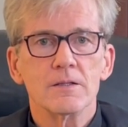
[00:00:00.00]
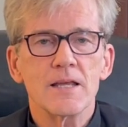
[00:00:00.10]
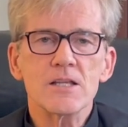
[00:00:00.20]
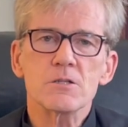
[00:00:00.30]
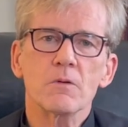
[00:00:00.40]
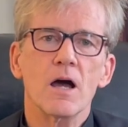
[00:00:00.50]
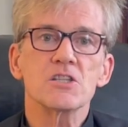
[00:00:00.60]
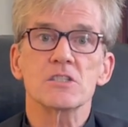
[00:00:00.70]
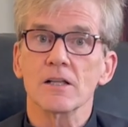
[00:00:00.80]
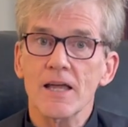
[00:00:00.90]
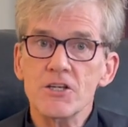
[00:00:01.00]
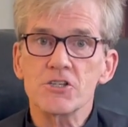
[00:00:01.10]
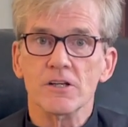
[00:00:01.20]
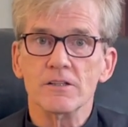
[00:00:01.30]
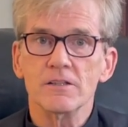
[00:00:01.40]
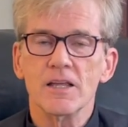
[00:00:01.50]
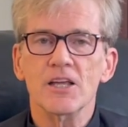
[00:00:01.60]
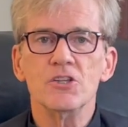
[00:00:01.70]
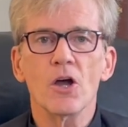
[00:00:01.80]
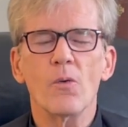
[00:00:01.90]
take some consolation
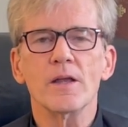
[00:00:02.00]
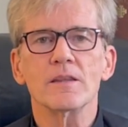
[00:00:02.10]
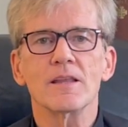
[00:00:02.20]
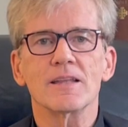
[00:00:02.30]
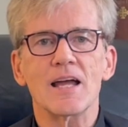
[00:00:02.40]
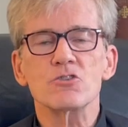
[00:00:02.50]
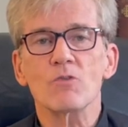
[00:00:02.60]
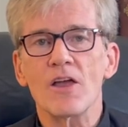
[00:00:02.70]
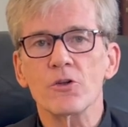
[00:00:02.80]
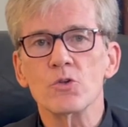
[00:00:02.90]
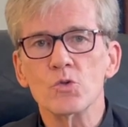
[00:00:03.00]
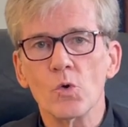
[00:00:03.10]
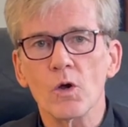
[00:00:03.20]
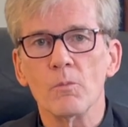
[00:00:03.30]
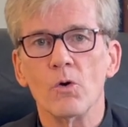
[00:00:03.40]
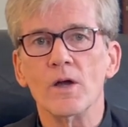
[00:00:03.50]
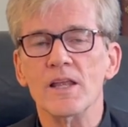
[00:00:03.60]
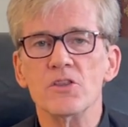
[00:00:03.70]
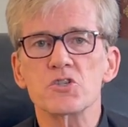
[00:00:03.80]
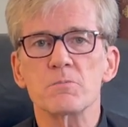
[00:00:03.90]
in knowing that that's rather normal
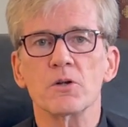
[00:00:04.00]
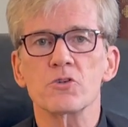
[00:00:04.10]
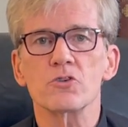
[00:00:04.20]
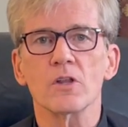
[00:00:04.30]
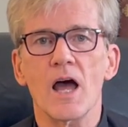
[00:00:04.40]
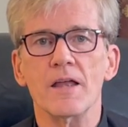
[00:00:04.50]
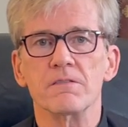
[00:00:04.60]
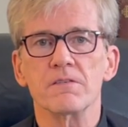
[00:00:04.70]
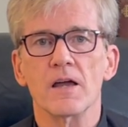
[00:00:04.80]
in the spiritual life.